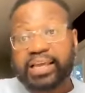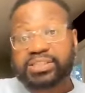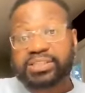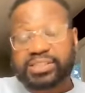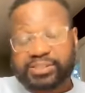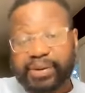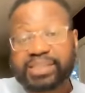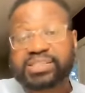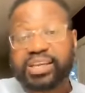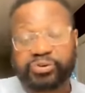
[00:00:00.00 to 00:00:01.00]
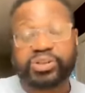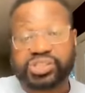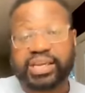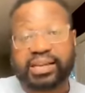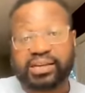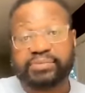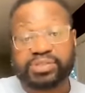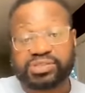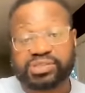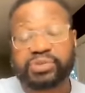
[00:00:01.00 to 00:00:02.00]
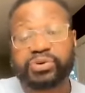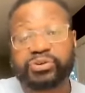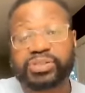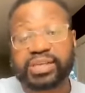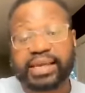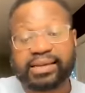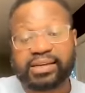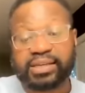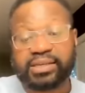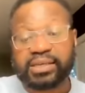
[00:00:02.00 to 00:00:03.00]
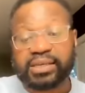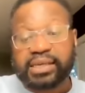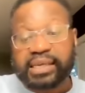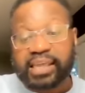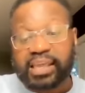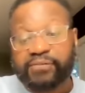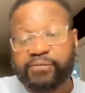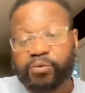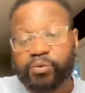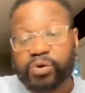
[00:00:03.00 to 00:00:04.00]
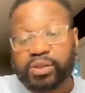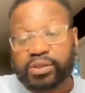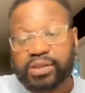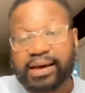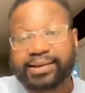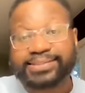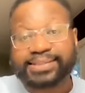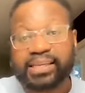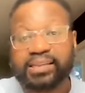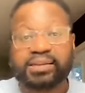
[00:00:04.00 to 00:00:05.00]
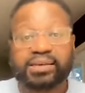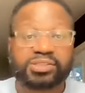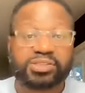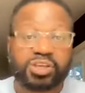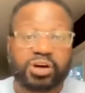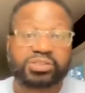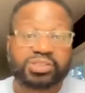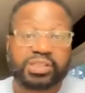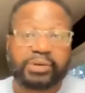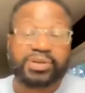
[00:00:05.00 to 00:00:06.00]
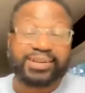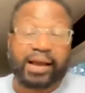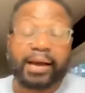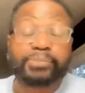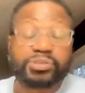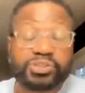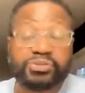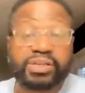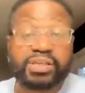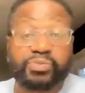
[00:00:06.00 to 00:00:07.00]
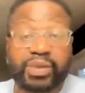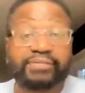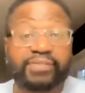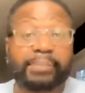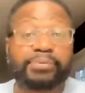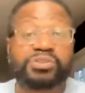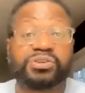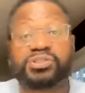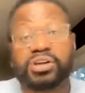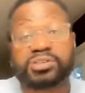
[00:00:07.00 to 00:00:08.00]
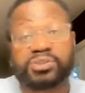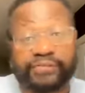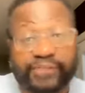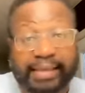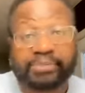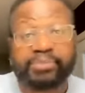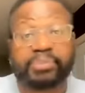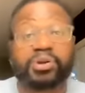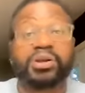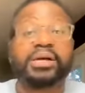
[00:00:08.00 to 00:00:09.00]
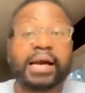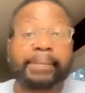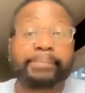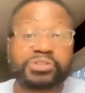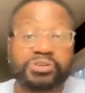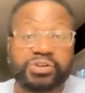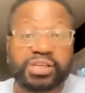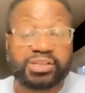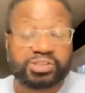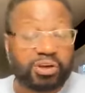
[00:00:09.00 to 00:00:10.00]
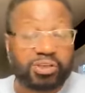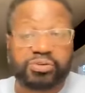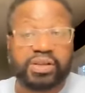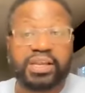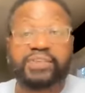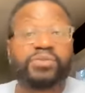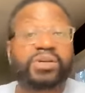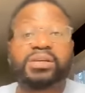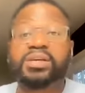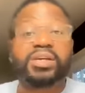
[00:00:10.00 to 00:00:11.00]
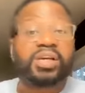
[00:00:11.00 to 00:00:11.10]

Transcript: as especially in Christianity. Let me just stick with Christianity. If God is leading us to talk to someone, an opportunity, we have the opportunity to talk to a family member, opportunity to talk to a loved one,